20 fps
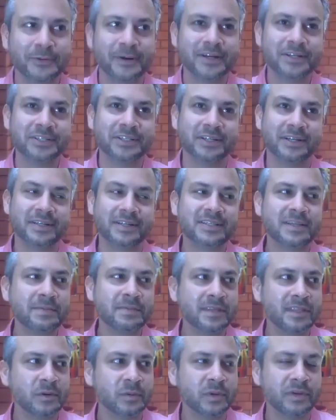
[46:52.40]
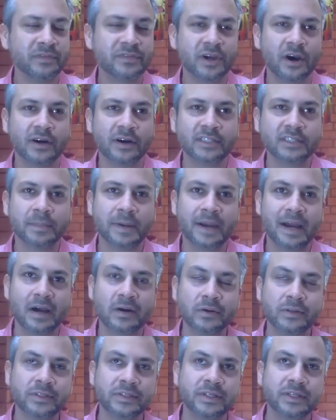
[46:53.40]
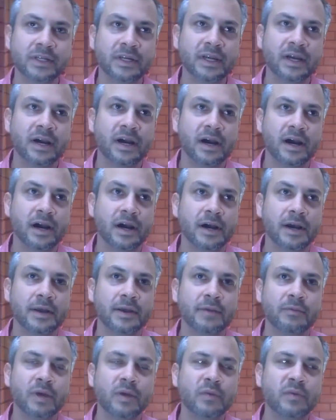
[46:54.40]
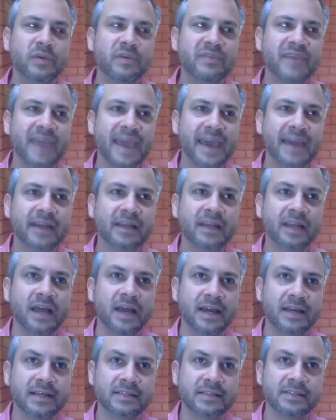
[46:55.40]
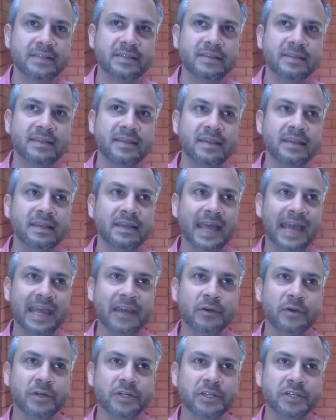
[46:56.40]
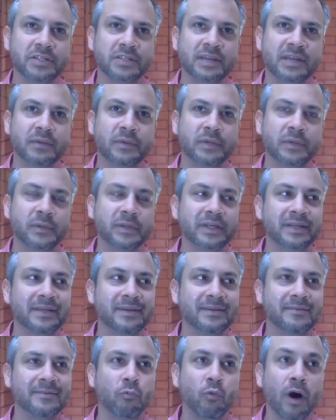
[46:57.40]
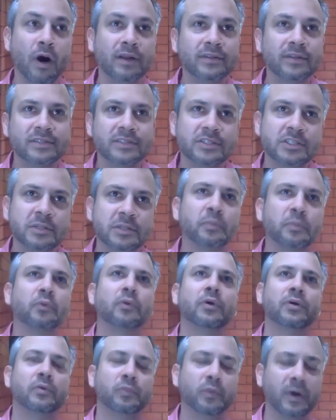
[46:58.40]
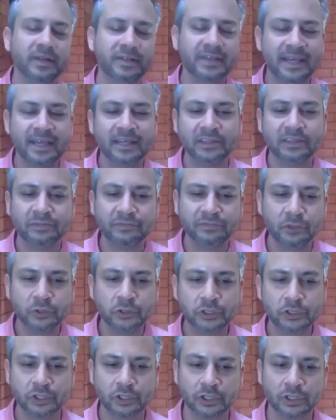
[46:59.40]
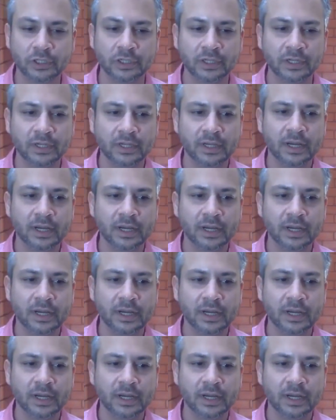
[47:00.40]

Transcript: question. It's something that we've talked about. When we've analyzed the languages that we would want to support one day in the future,